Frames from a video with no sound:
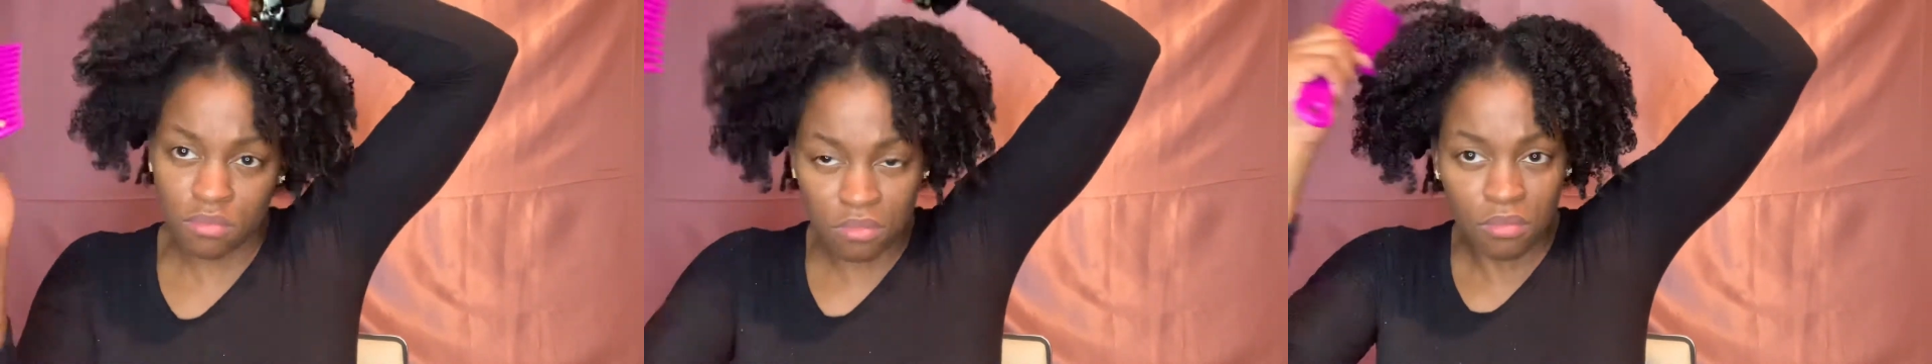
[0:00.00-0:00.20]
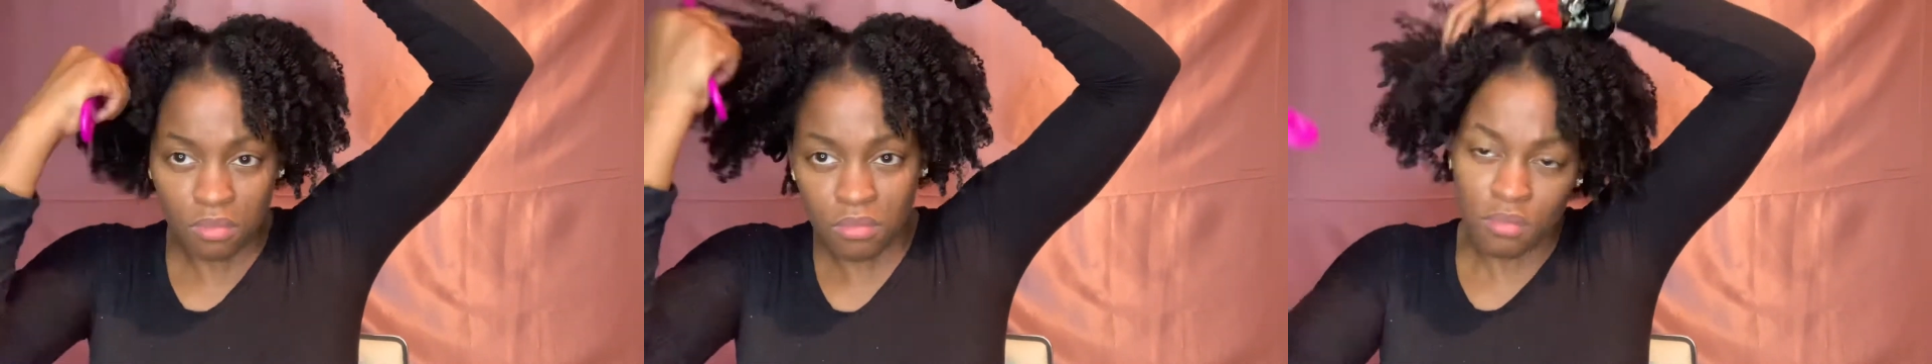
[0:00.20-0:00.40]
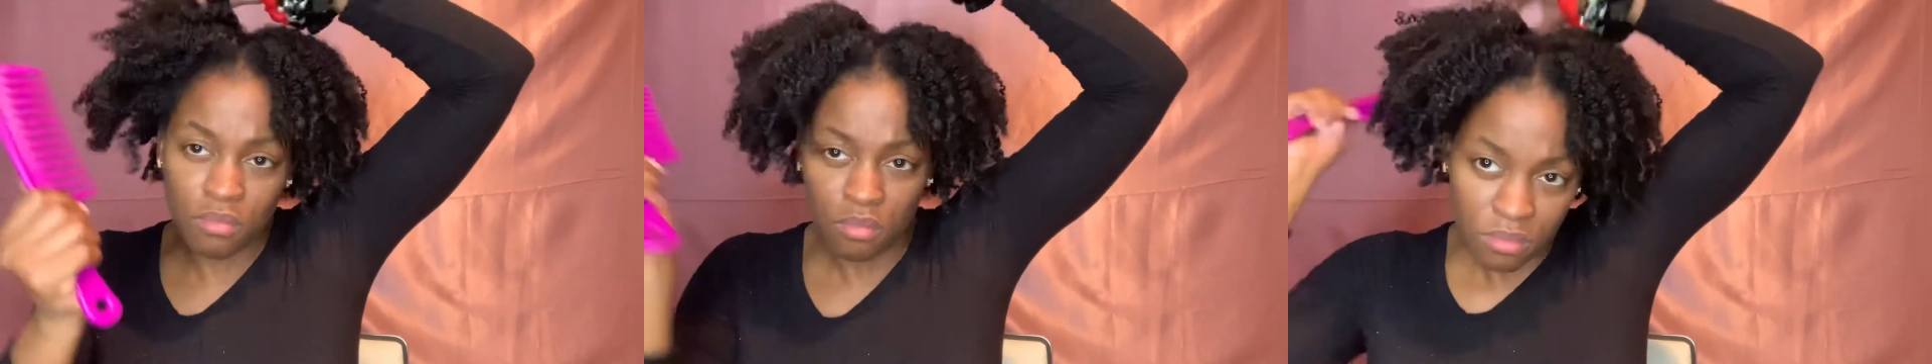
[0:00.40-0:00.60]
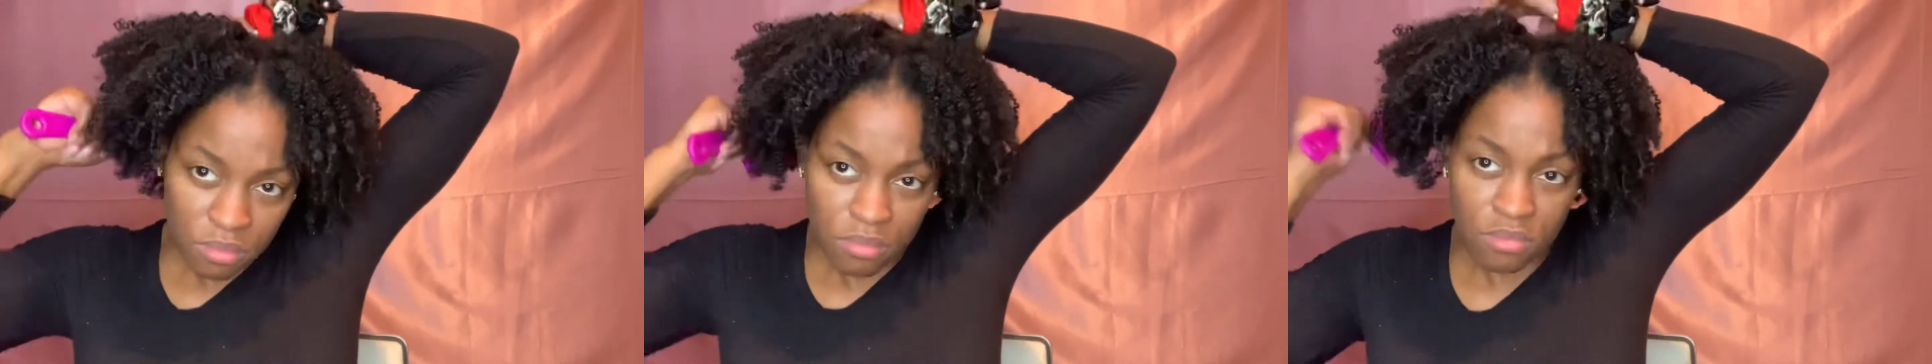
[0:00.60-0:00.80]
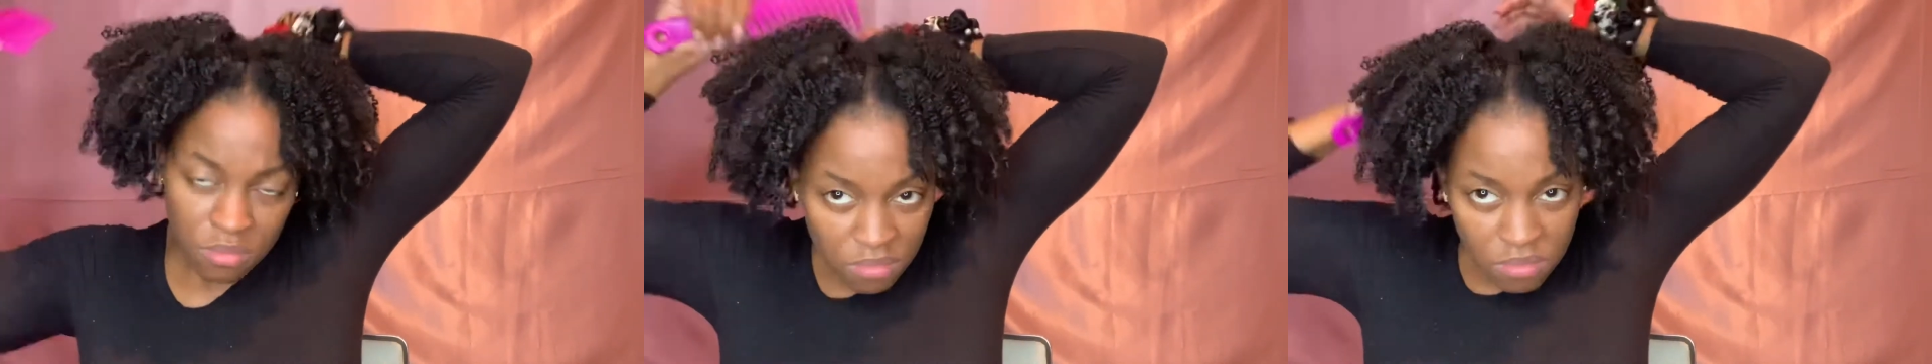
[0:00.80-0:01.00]
Comb it
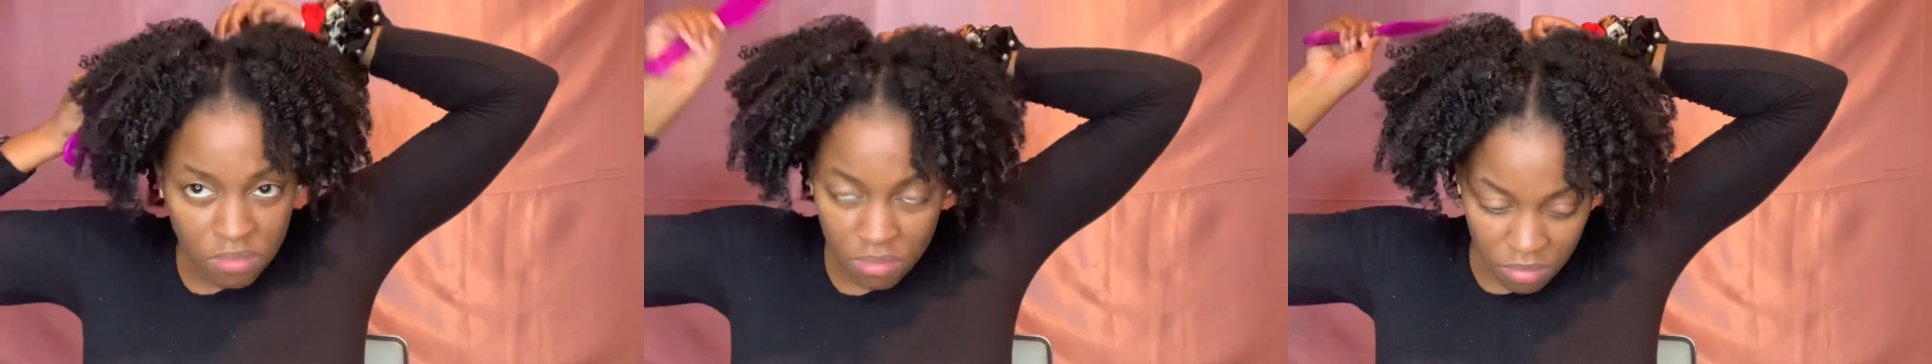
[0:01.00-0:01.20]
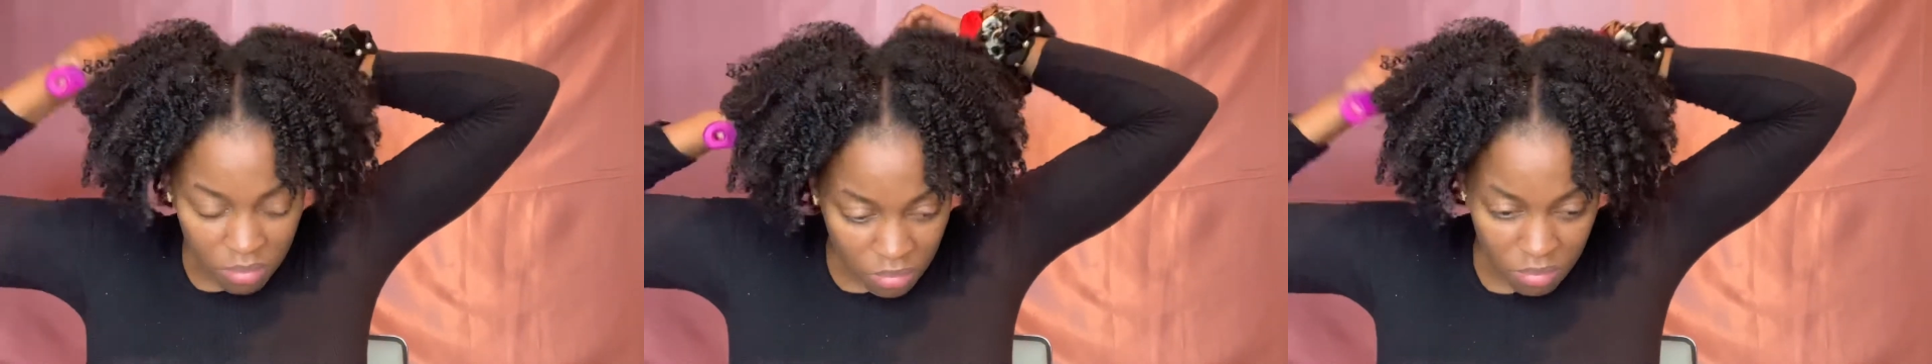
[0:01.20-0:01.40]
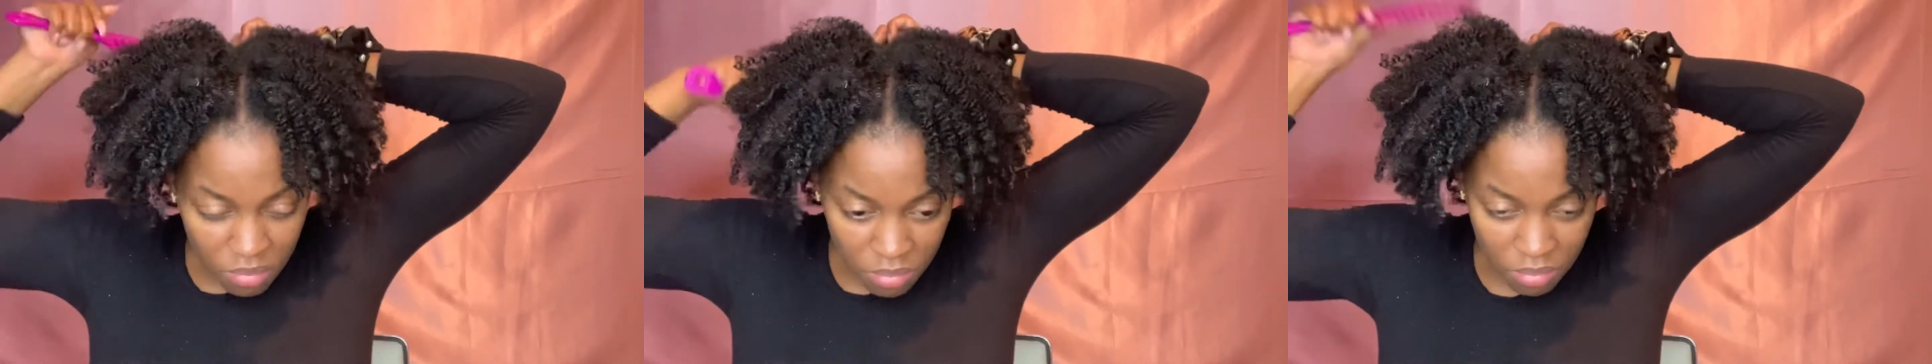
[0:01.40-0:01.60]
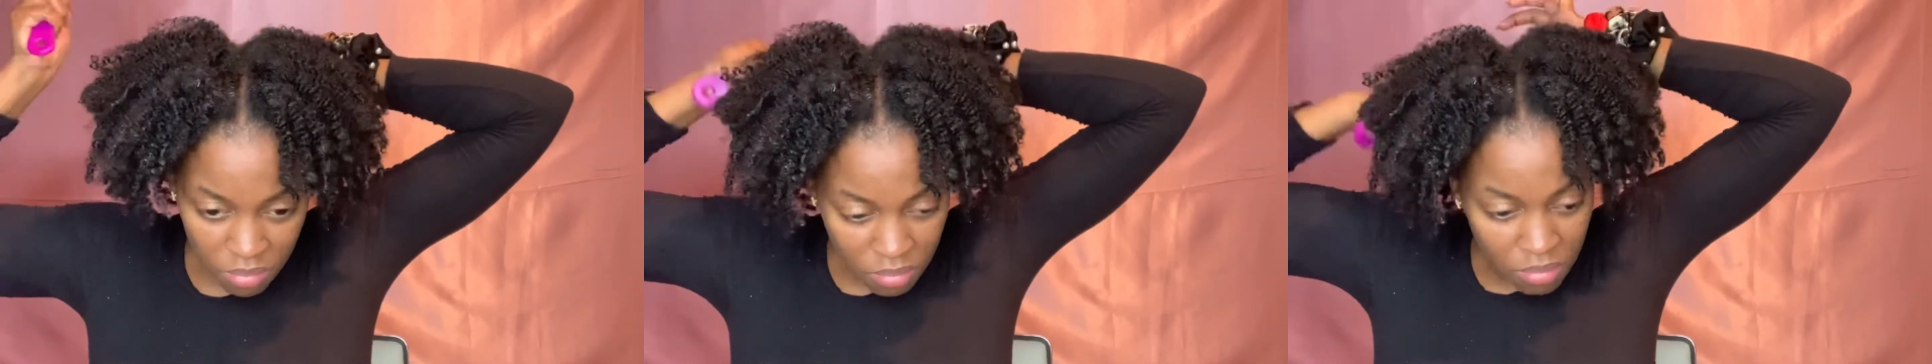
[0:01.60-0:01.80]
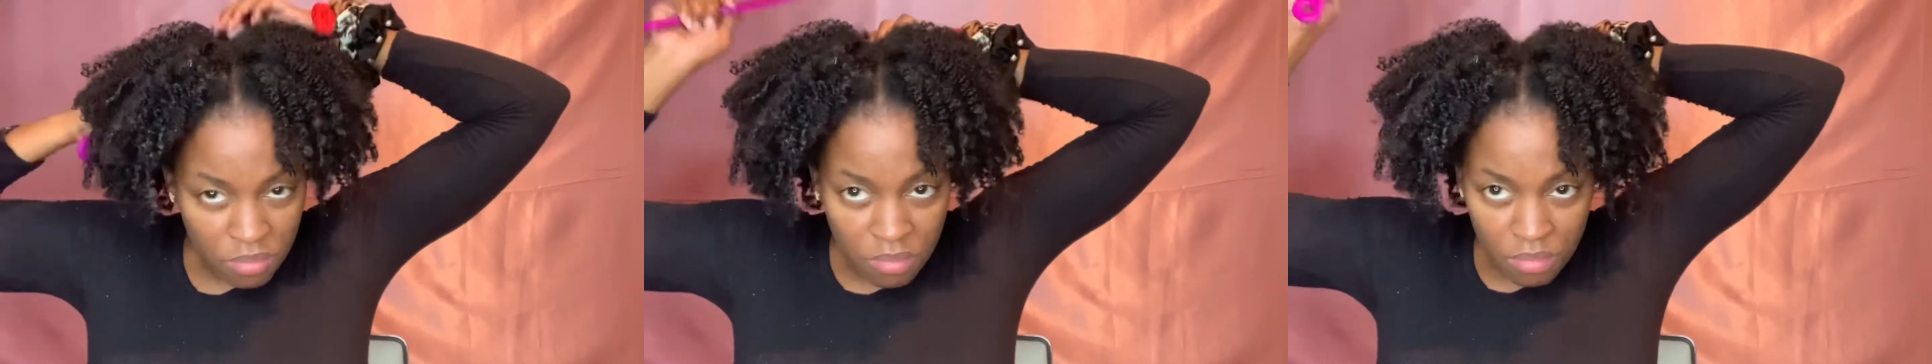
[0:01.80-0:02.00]
through more so
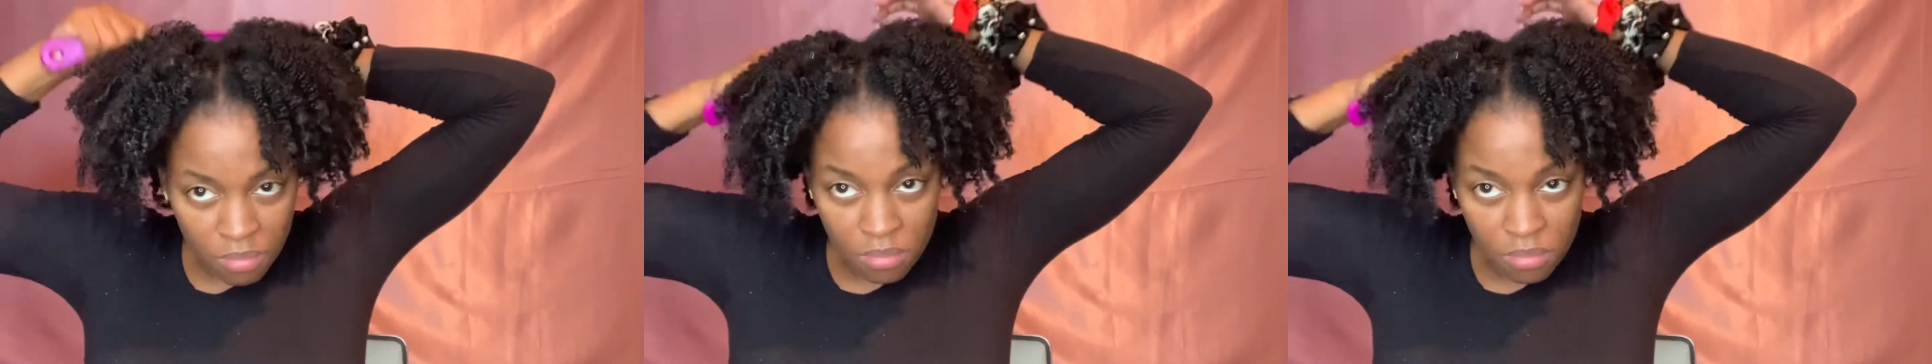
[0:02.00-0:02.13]
at the